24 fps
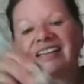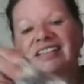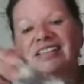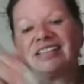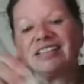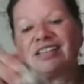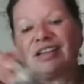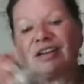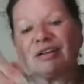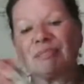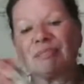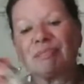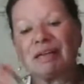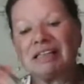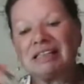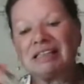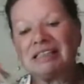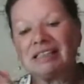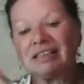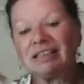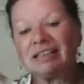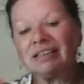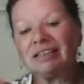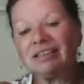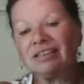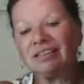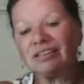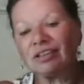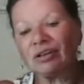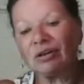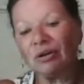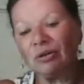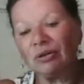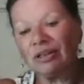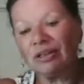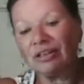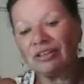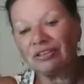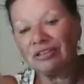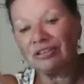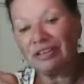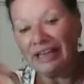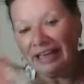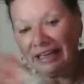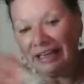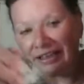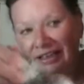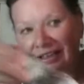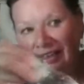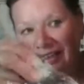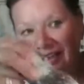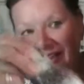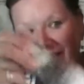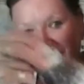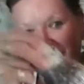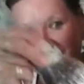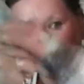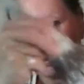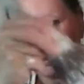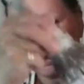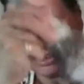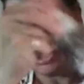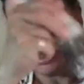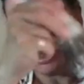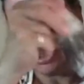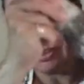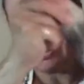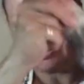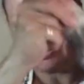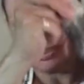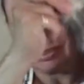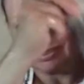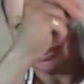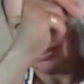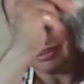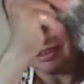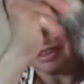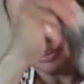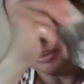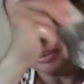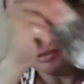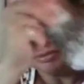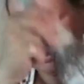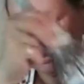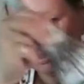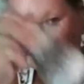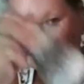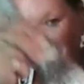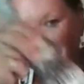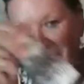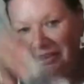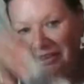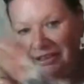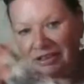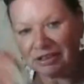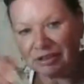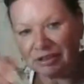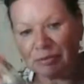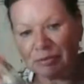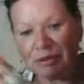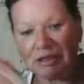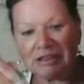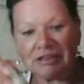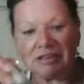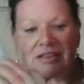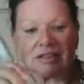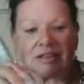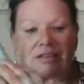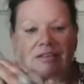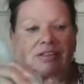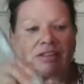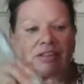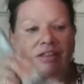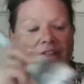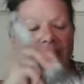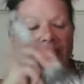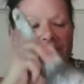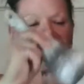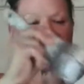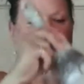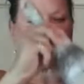So basically there's a whole other deck, which I wasn't really expecting. So they've